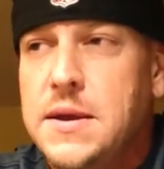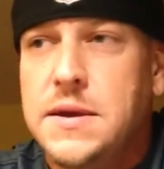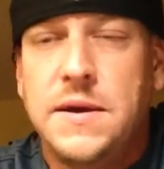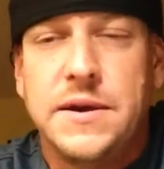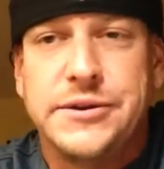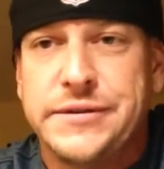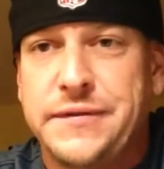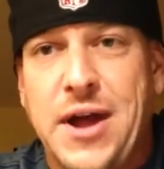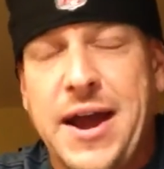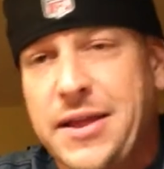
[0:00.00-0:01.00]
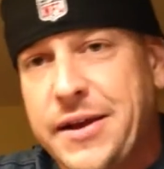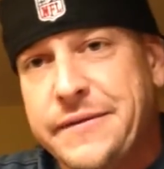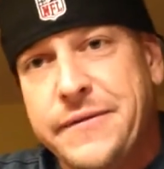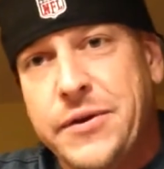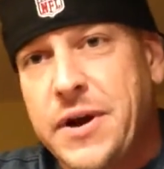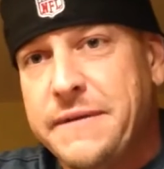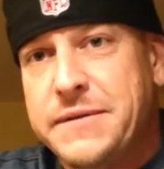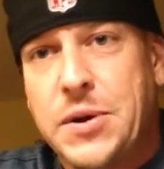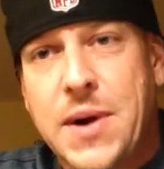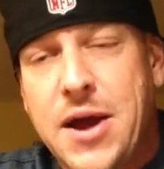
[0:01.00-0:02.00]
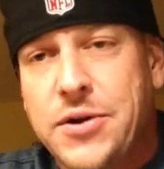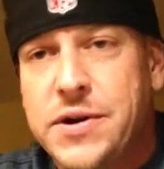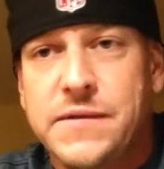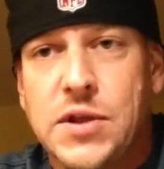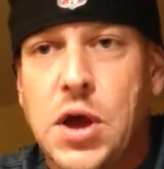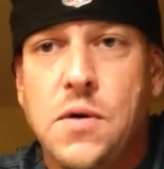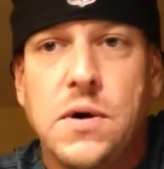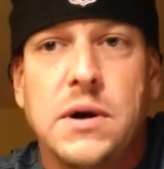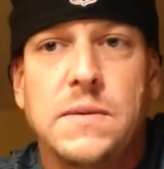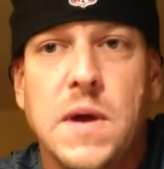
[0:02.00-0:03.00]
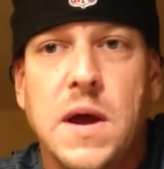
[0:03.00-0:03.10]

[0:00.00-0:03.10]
you can just fly it like a foot off the ground or even lower.